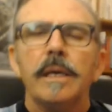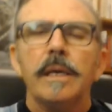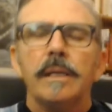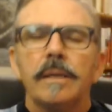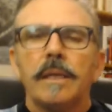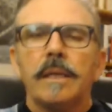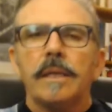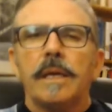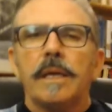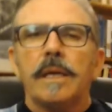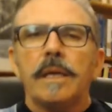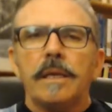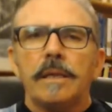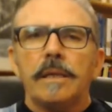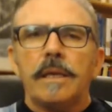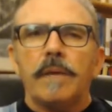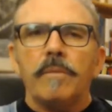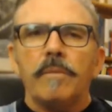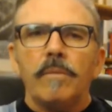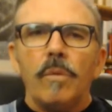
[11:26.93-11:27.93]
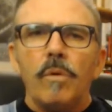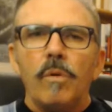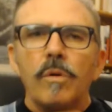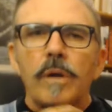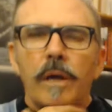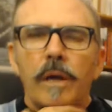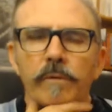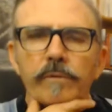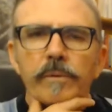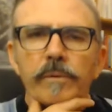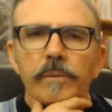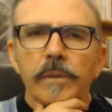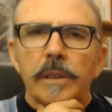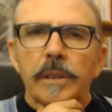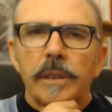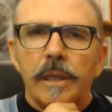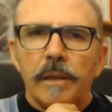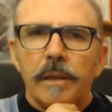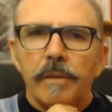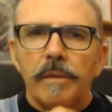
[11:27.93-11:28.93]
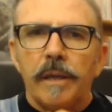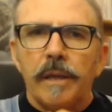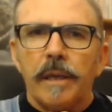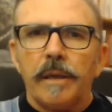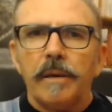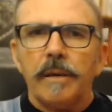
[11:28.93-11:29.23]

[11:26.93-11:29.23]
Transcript: that they get more comfortable than they think.